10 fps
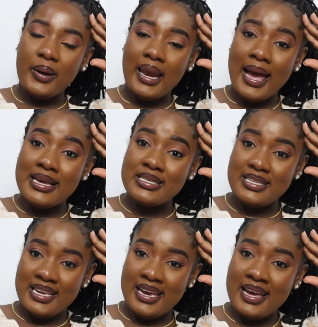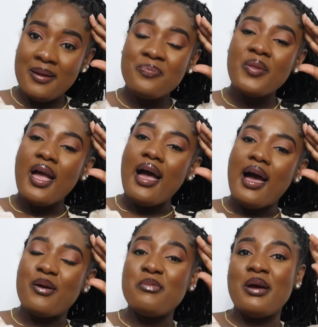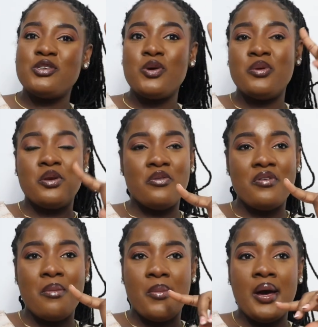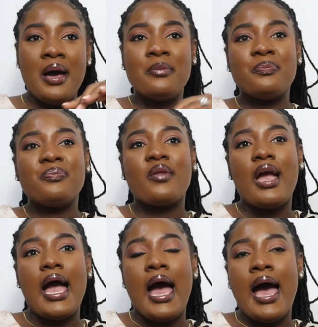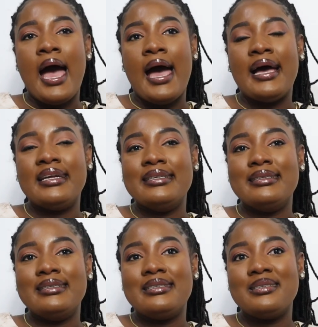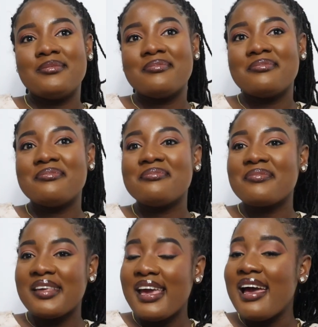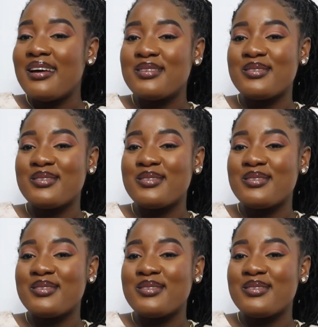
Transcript: last year. I quit my job in November. And yeah,